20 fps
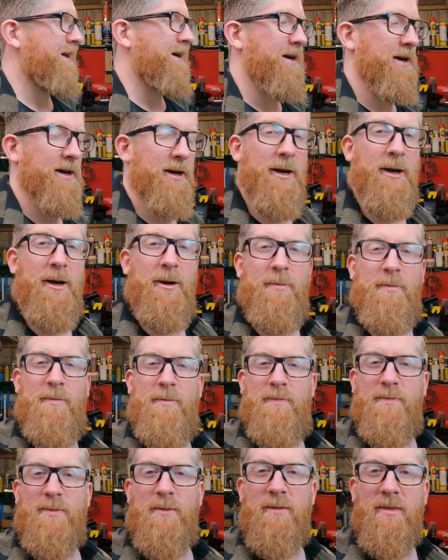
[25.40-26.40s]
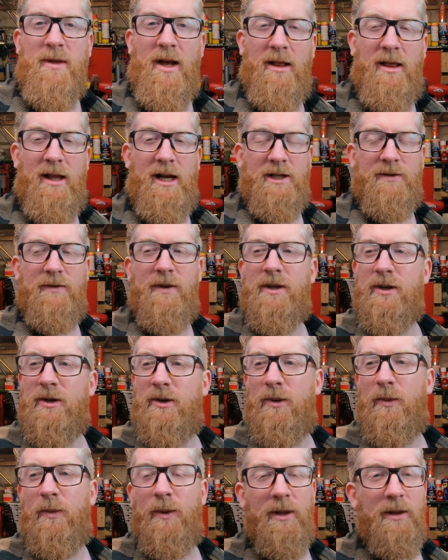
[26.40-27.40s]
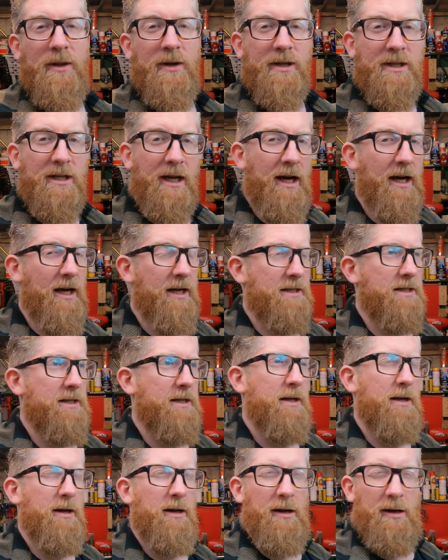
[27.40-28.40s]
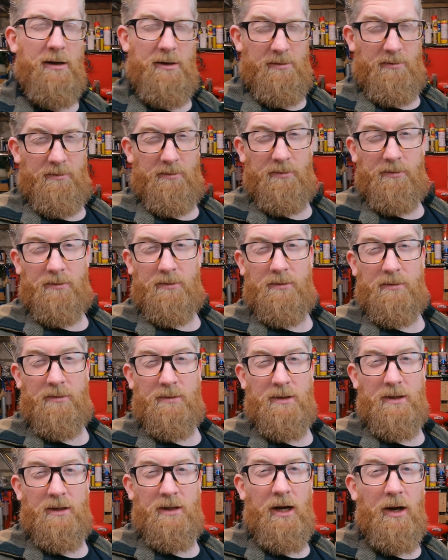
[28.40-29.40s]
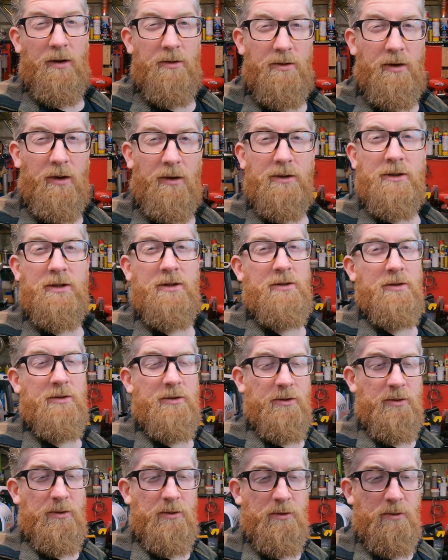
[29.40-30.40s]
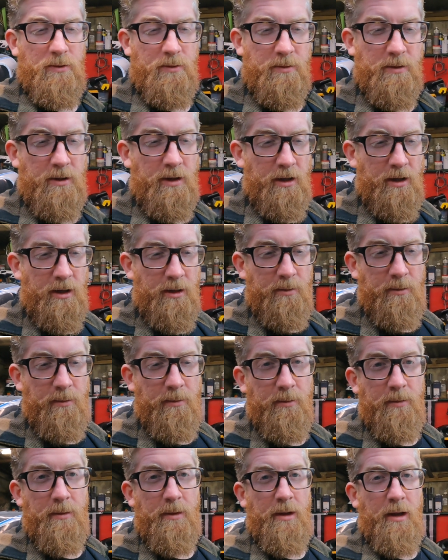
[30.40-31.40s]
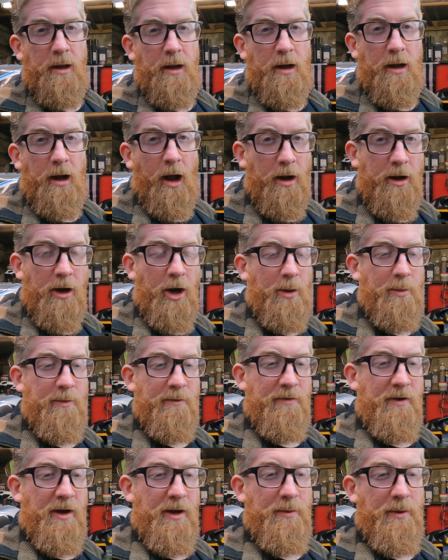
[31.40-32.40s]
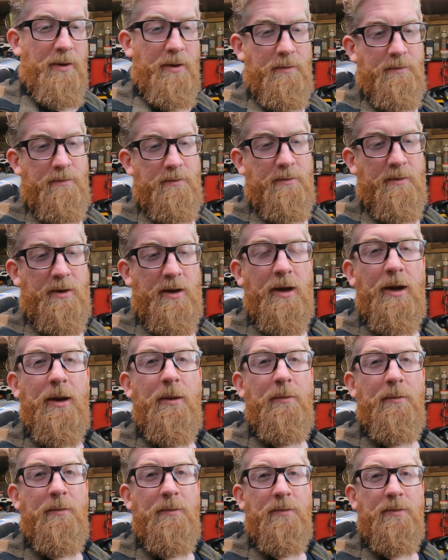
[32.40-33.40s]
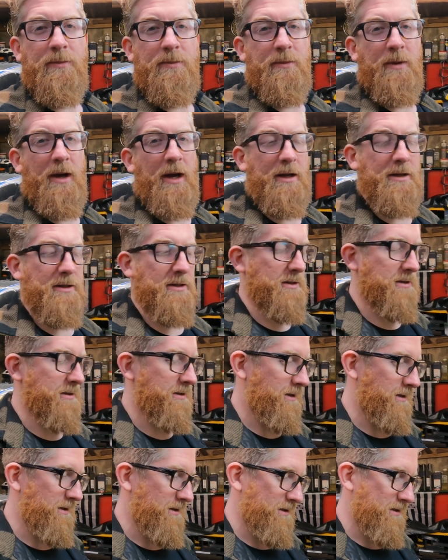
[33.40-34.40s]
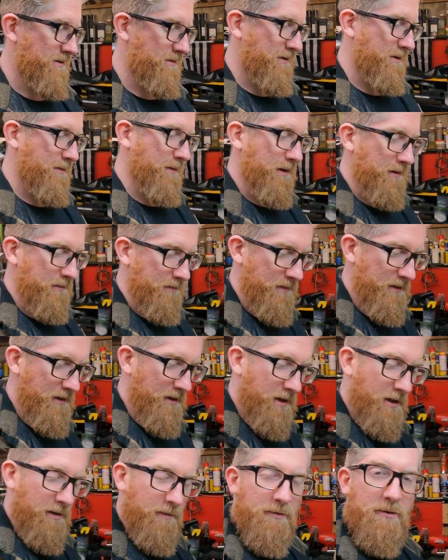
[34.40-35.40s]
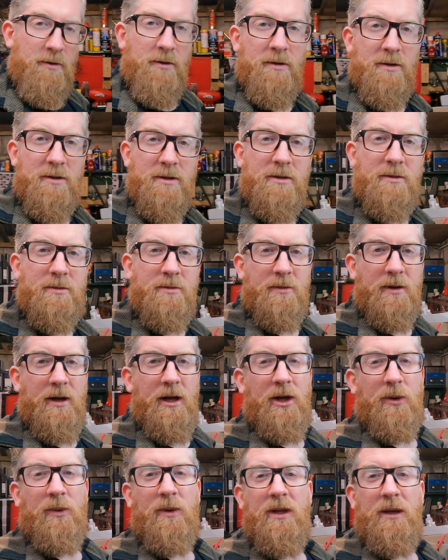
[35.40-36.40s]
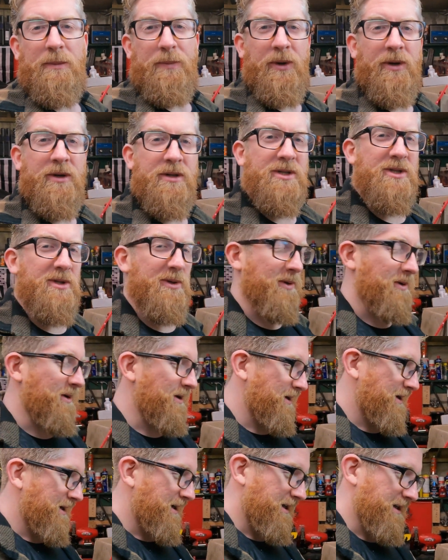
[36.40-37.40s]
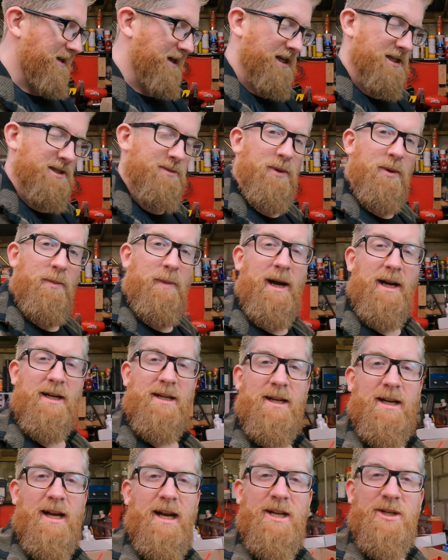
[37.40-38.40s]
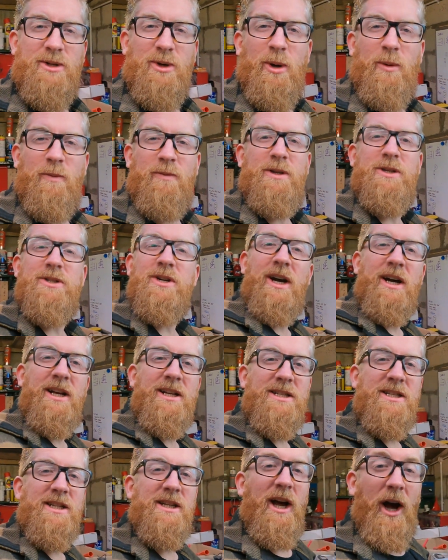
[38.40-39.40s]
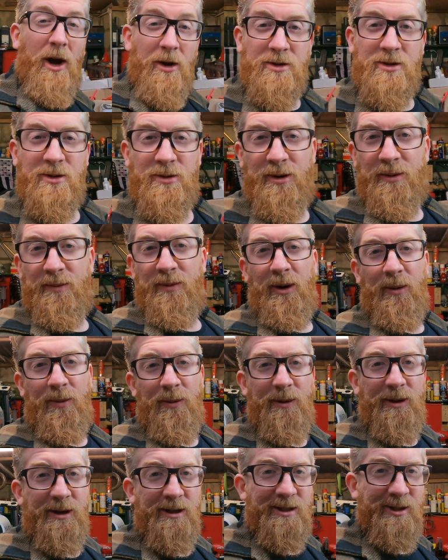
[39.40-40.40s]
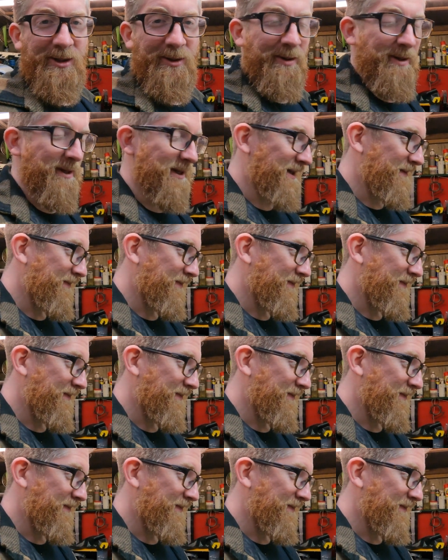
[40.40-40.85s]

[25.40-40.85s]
Last video we looked at how not to do carbon fibre, as one of my viewers eloquently put. So yes, we're back again to hopefully try and see how to do it properly. So